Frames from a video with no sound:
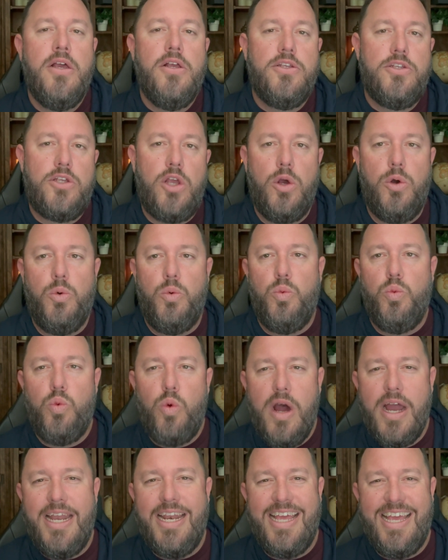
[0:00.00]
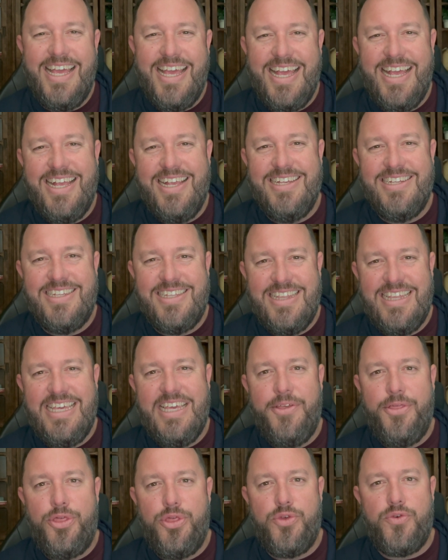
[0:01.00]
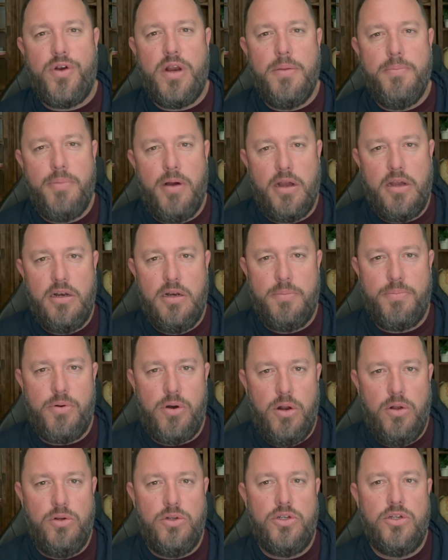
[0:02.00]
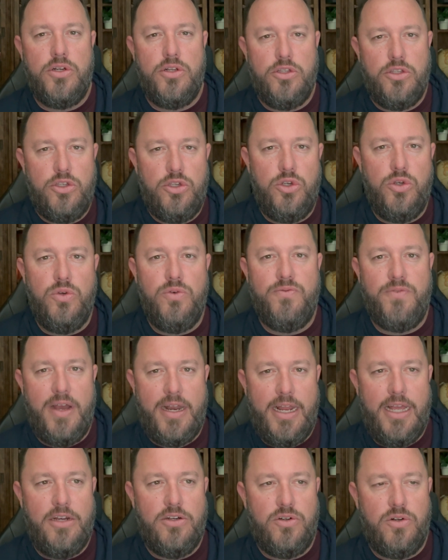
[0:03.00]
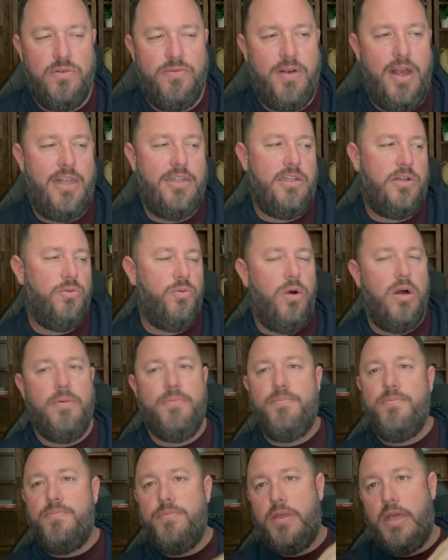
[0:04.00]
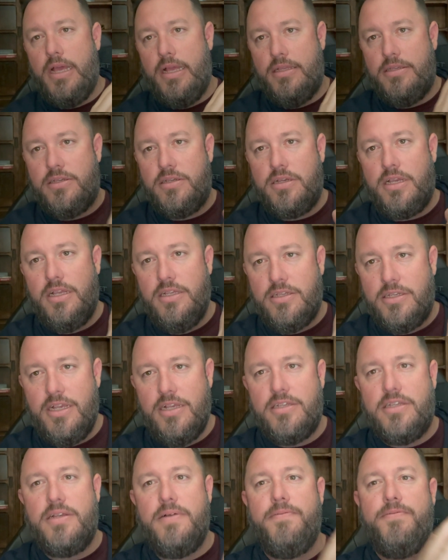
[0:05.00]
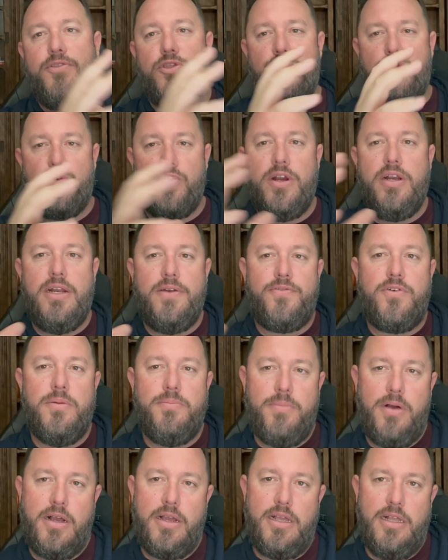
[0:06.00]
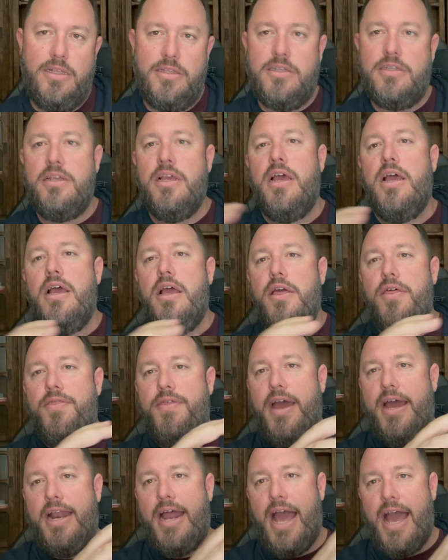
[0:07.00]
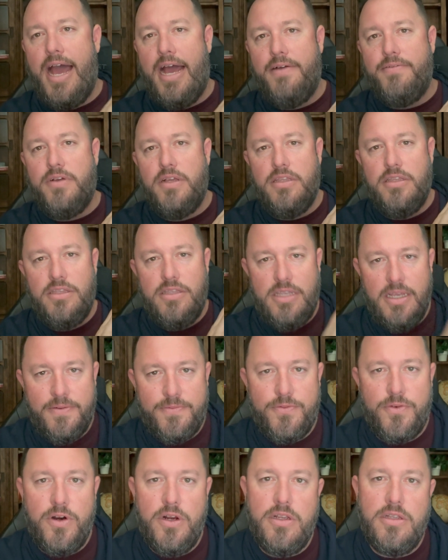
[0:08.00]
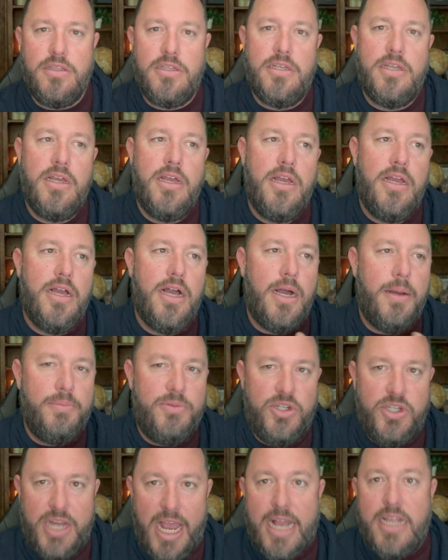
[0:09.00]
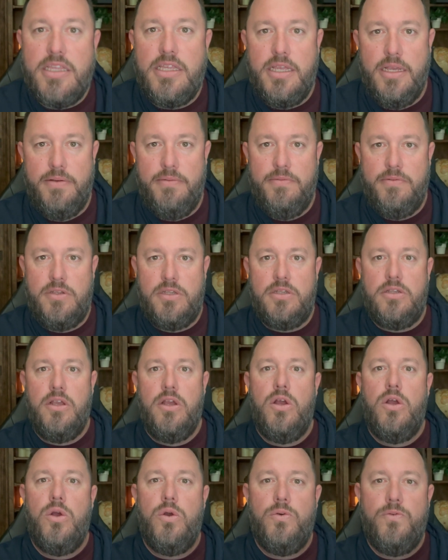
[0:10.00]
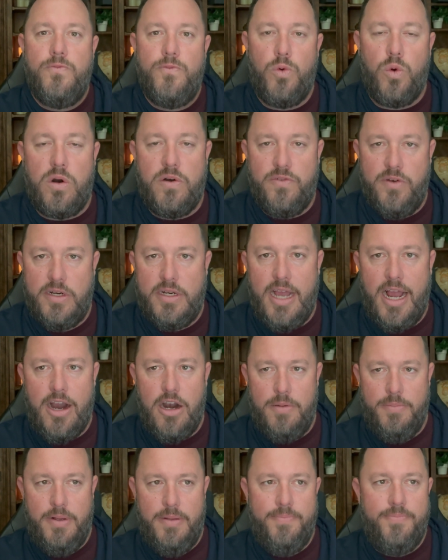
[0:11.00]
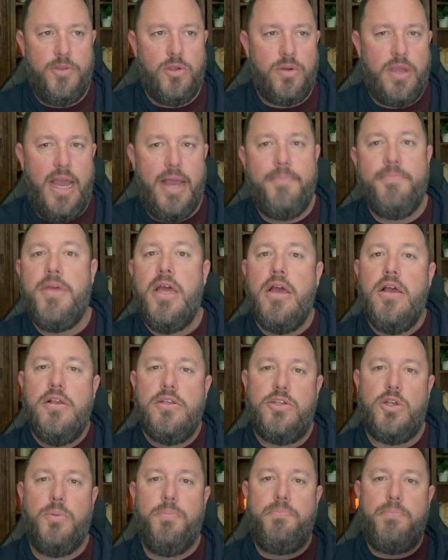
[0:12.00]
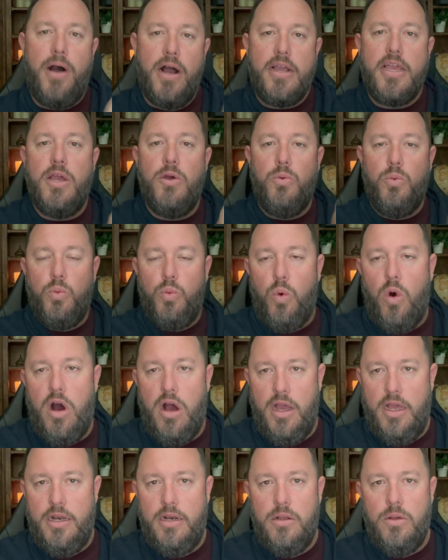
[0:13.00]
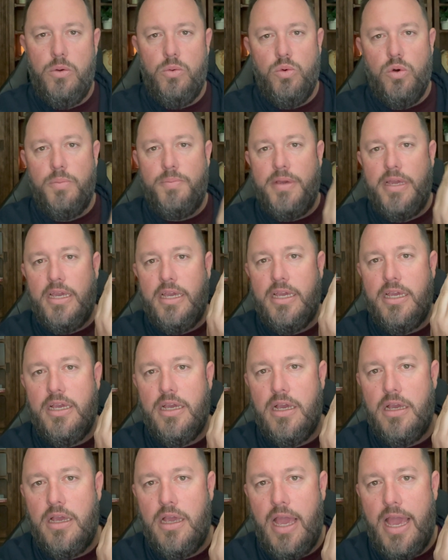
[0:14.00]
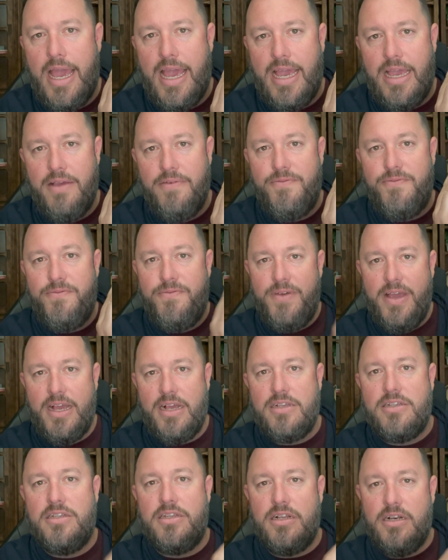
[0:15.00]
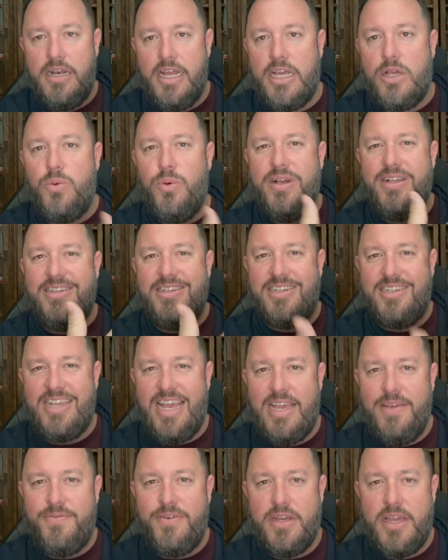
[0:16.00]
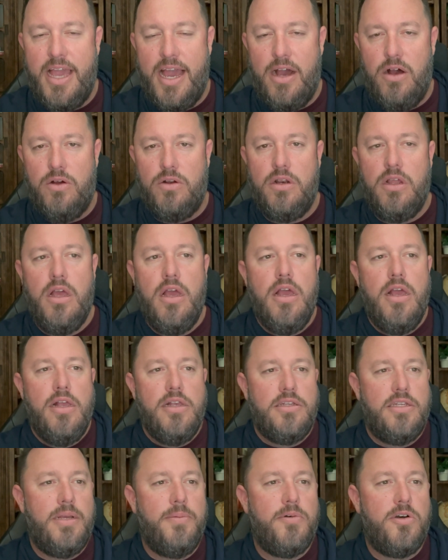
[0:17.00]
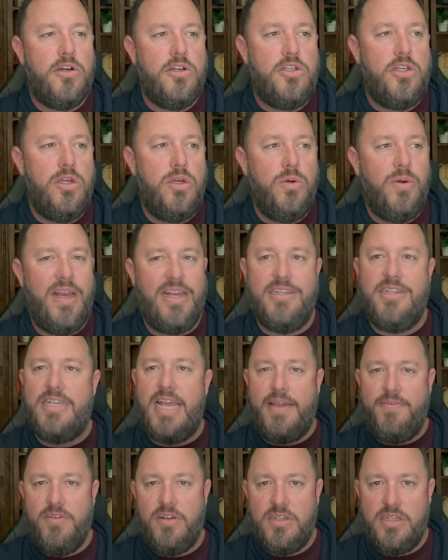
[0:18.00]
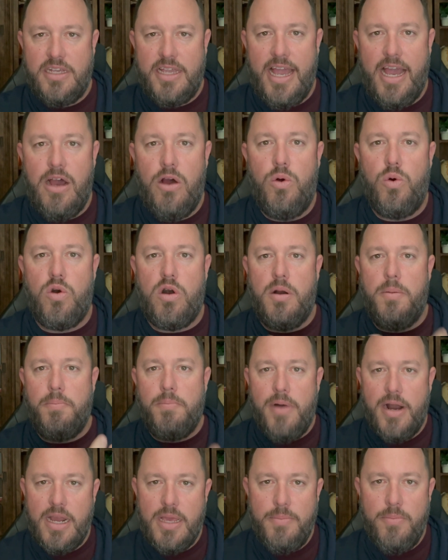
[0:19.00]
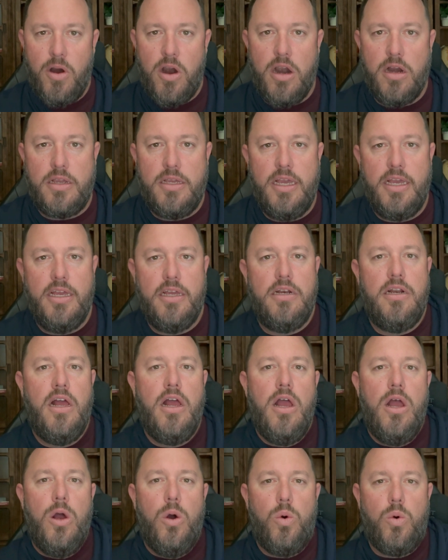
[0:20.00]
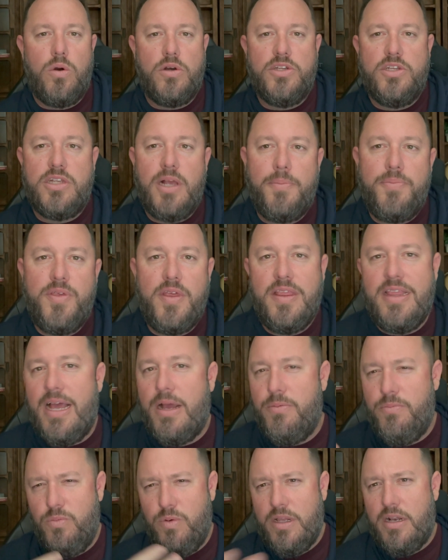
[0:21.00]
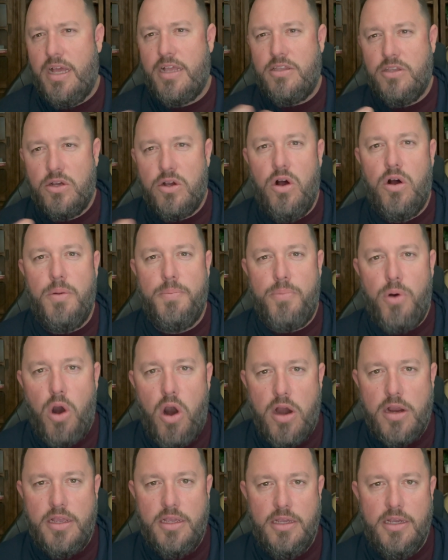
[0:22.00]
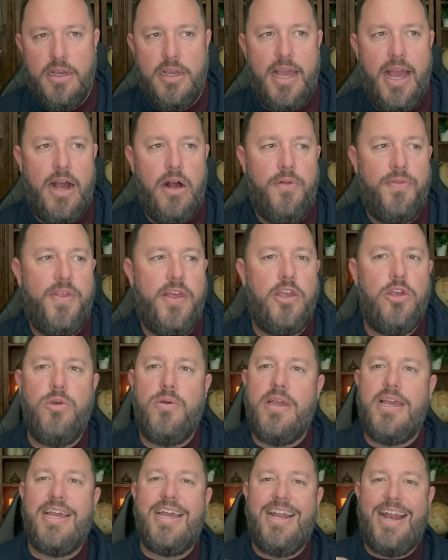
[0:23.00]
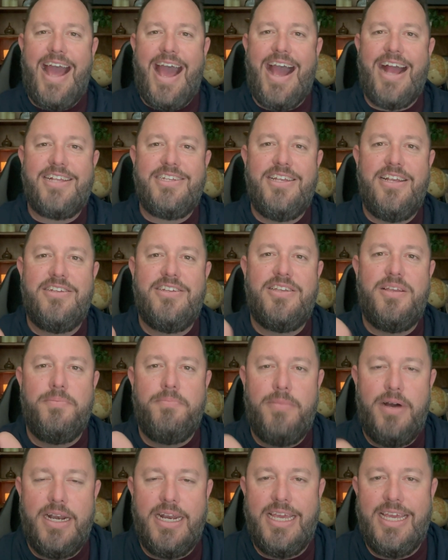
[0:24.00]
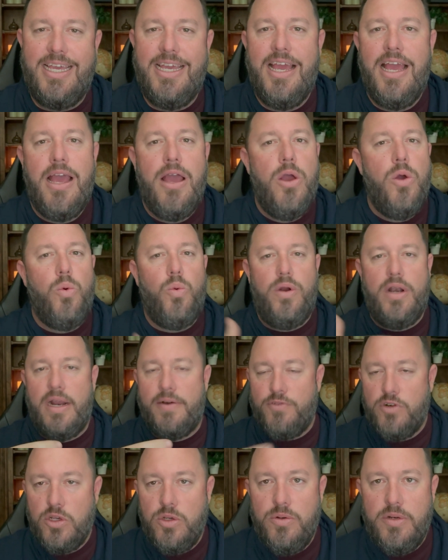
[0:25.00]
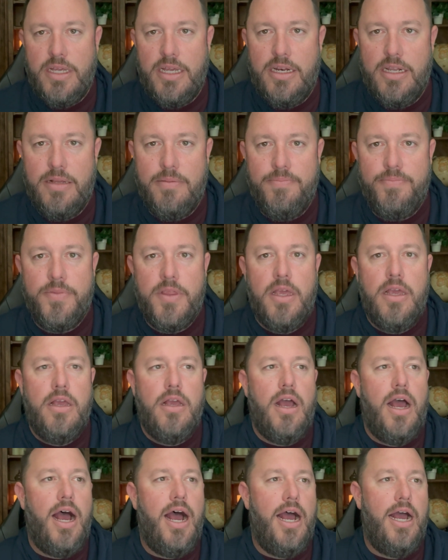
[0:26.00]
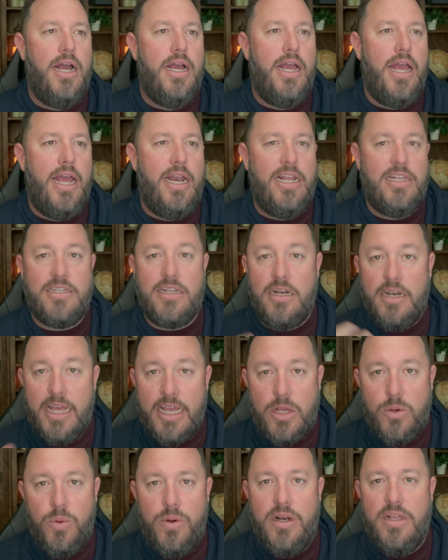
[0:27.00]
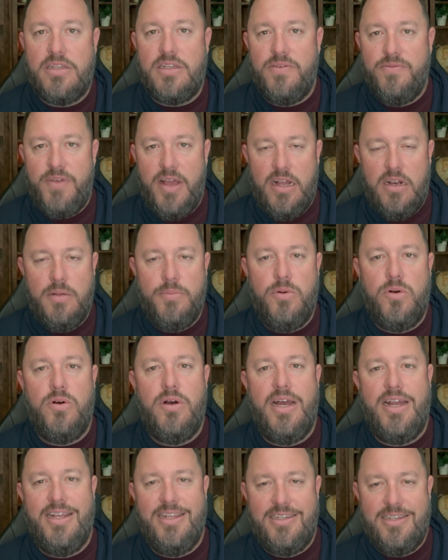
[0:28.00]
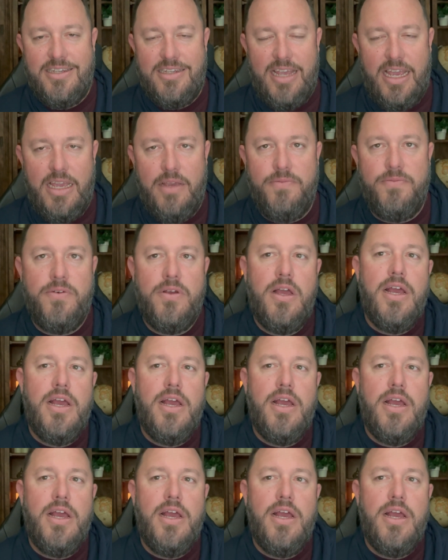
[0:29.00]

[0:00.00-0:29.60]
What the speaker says: So what is the 3-bucket approach to financial advising? Well, it consists of 3 different buckets that have different objectives for retirement, okay? So bucket 1 will be a fixed, liquid, safe account, similar to a savings account or a money market or something that we like to call a parking account that you can get access to money whenever you need it, and it's liquid, it's available, and it's safe.